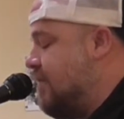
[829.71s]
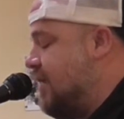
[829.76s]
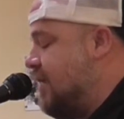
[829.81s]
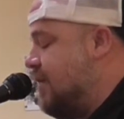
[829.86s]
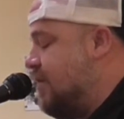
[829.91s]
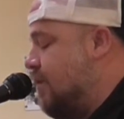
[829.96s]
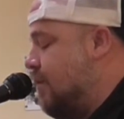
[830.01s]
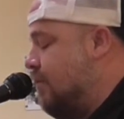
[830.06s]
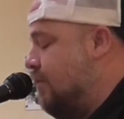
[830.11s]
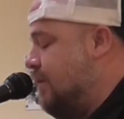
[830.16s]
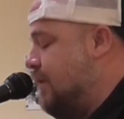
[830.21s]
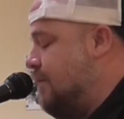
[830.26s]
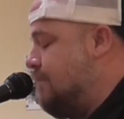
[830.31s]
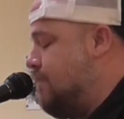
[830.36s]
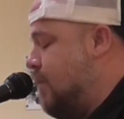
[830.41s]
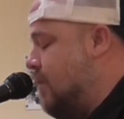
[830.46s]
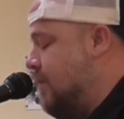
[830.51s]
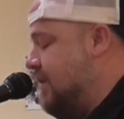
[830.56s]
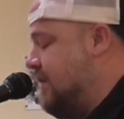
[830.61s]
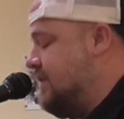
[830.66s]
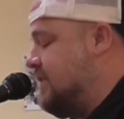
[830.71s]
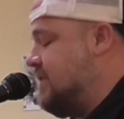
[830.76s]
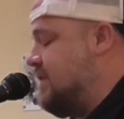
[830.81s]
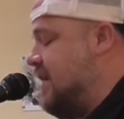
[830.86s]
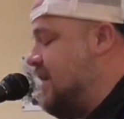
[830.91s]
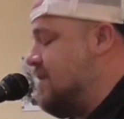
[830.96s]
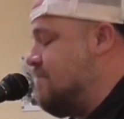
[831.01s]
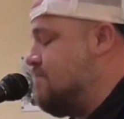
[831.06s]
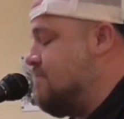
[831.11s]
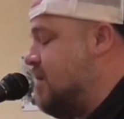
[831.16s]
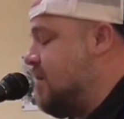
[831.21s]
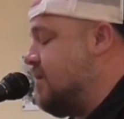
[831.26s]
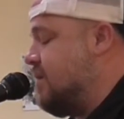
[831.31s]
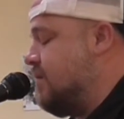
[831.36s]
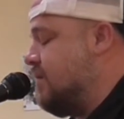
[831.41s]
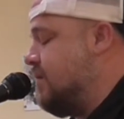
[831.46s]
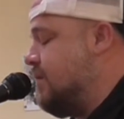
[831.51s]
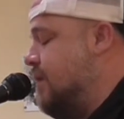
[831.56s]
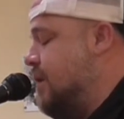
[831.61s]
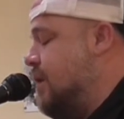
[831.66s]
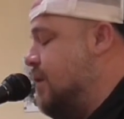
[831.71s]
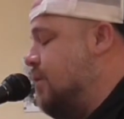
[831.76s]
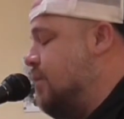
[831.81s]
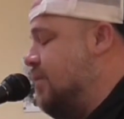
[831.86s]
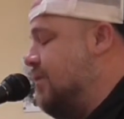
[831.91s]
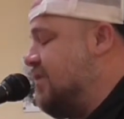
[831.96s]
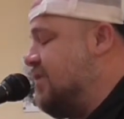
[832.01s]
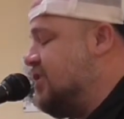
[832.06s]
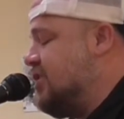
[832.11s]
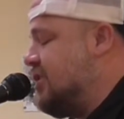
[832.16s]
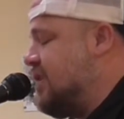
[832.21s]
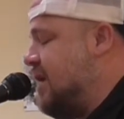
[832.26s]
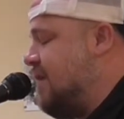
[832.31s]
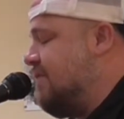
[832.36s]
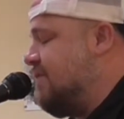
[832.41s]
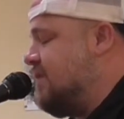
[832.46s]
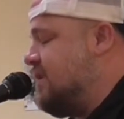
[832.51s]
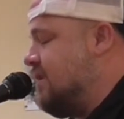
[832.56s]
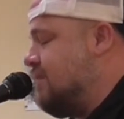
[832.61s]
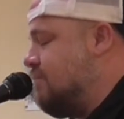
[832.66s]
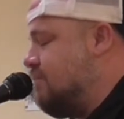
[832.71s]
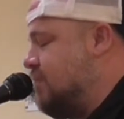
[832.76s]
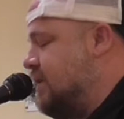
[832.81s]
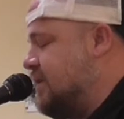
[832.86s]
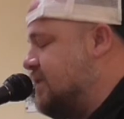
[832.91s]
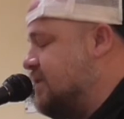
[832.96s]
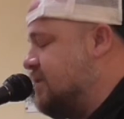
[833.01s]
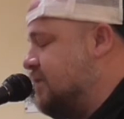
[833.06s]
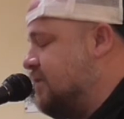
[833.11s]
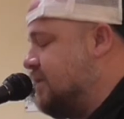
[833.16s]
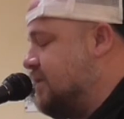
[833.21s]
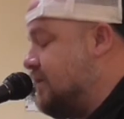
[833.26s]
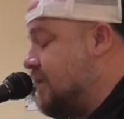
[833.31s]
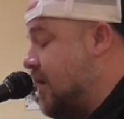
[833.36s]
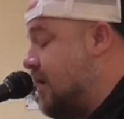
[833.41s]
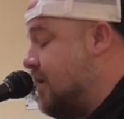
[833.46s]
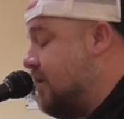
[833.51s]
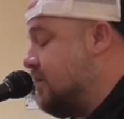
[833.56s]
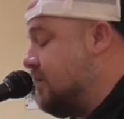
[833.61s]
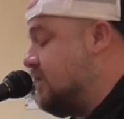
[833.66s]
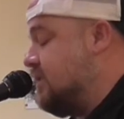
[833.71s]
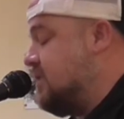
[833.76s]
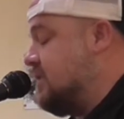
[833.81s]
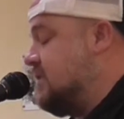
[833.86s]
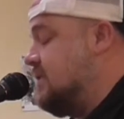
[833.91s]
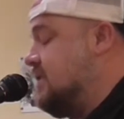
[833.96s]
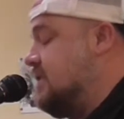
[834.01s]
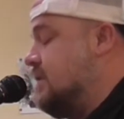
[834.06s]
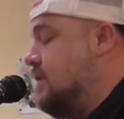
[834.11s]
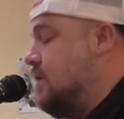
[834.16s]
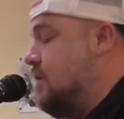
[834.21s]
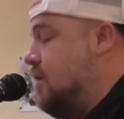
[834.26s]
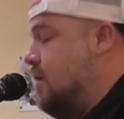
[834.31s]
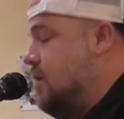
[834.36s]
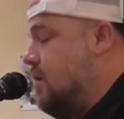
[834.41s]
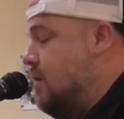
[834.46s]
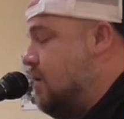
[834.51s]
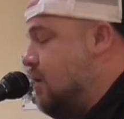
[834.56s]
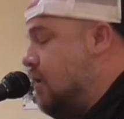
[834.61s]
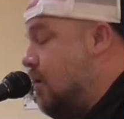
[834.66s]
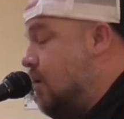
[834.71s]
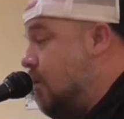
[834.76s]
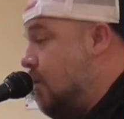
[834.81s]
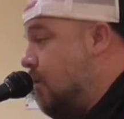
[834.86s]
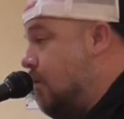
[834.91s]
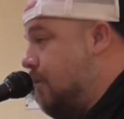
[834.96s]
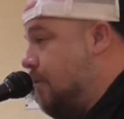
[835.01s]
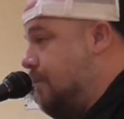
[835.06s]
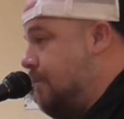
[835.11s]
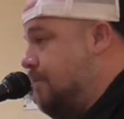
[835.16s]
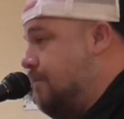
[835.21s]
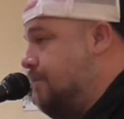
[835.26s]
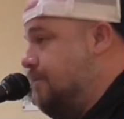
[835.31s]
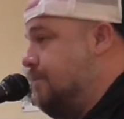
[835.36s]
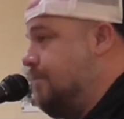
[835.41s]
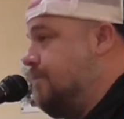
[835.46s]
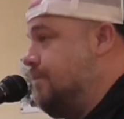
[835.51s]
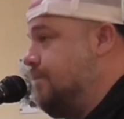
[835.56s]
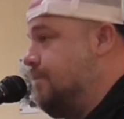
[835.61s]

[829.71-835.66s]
they can only point and mutter with chafed and blistered tongues, home.